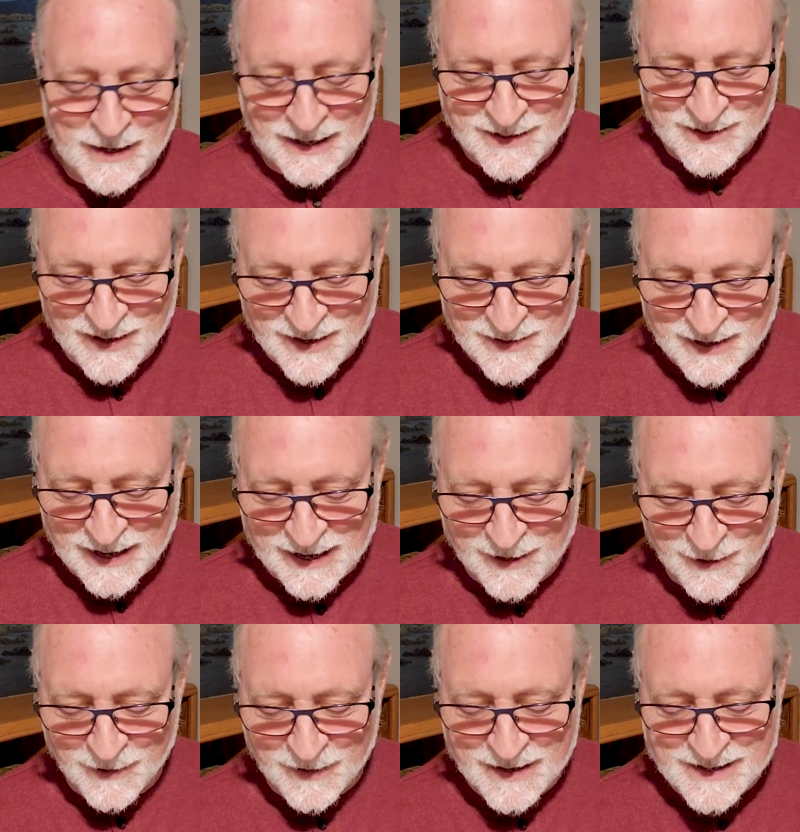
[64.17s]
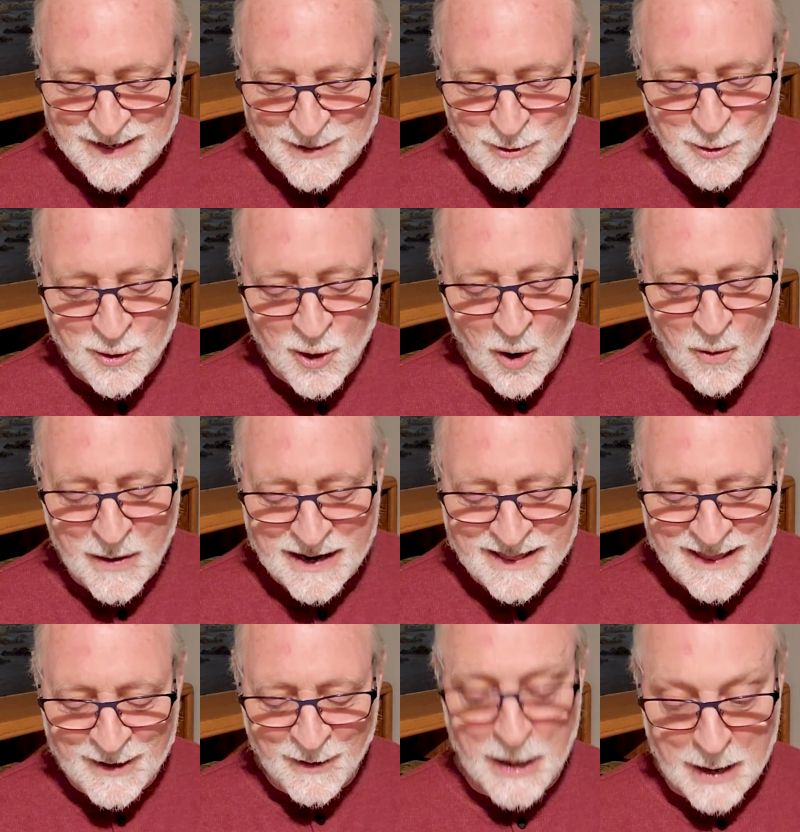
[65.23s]
it says, knowing
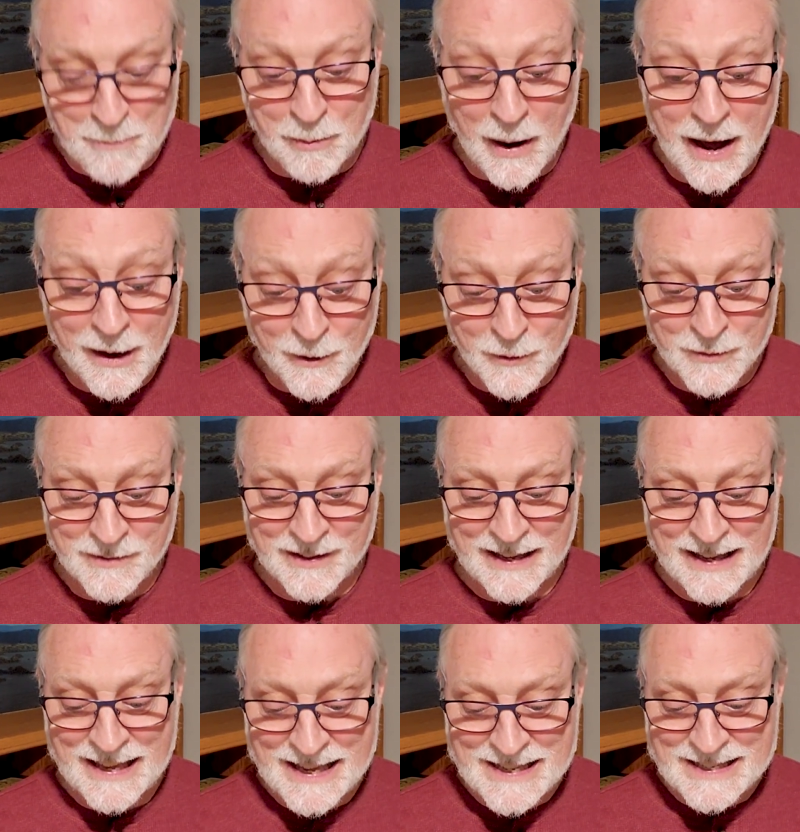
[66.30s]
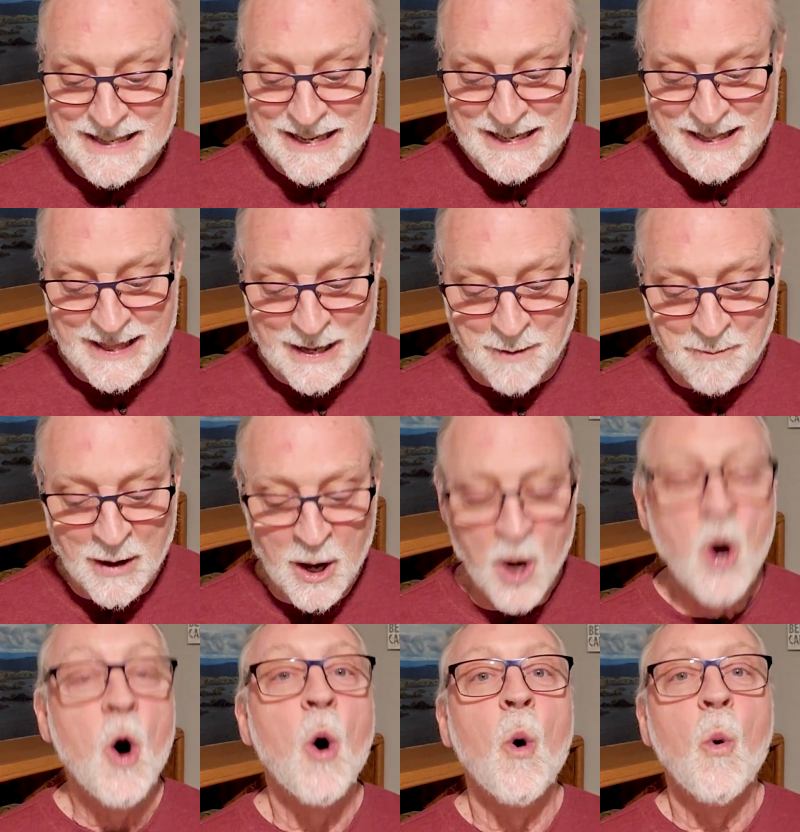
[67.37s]
their hypocrisy, he said to them,
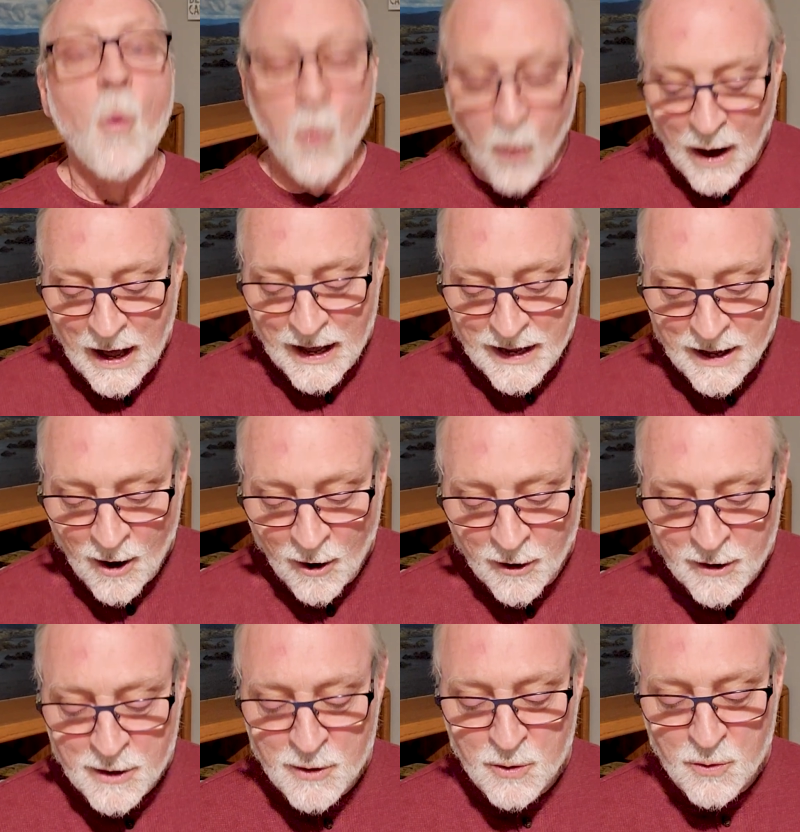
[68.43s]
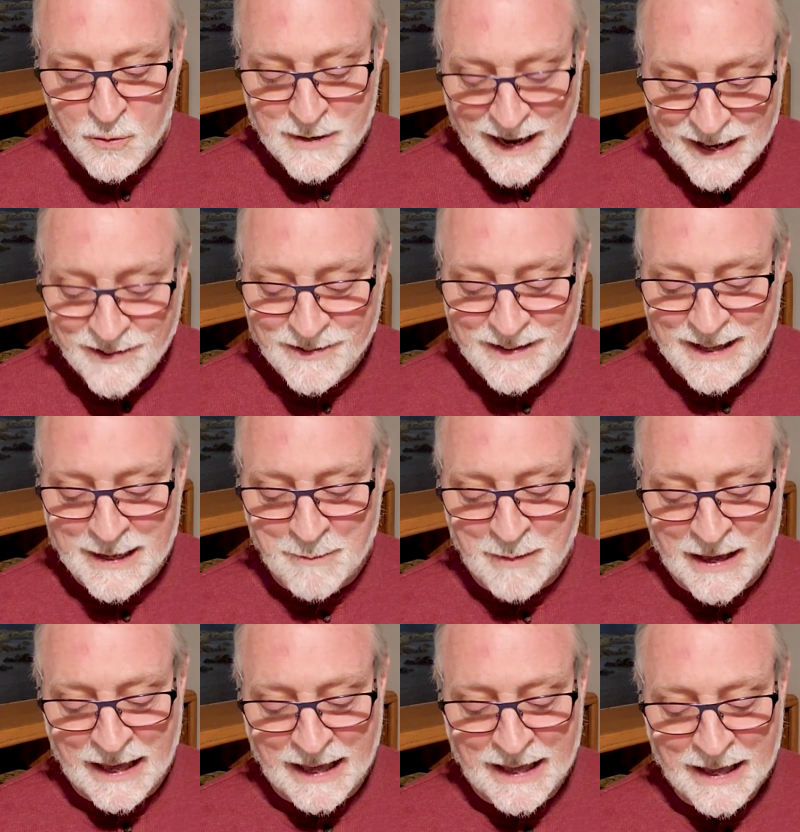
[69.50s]
"Why are you testing
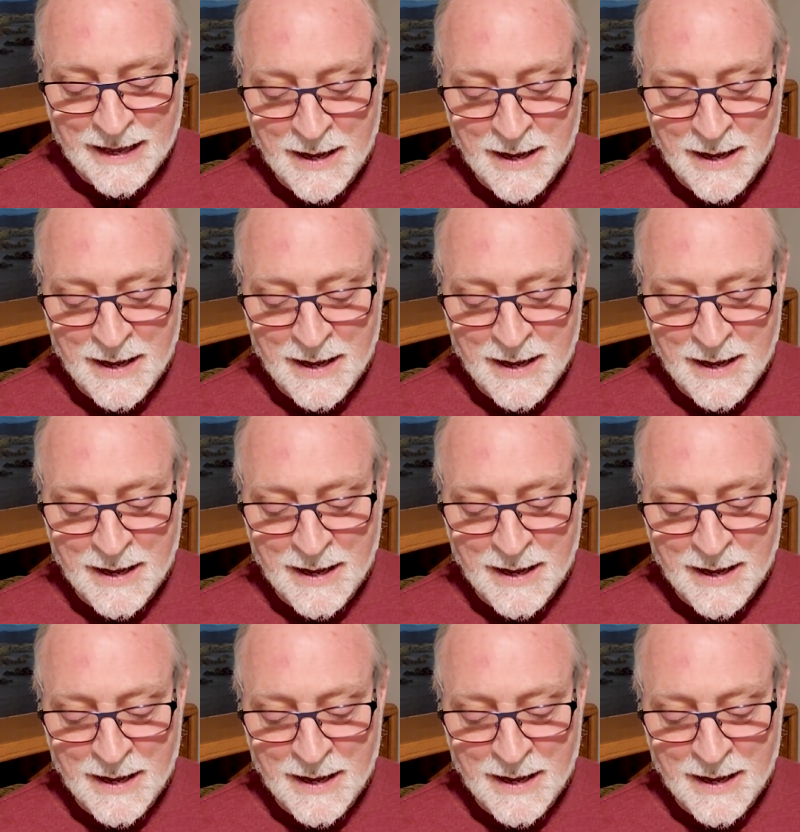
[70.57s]
me?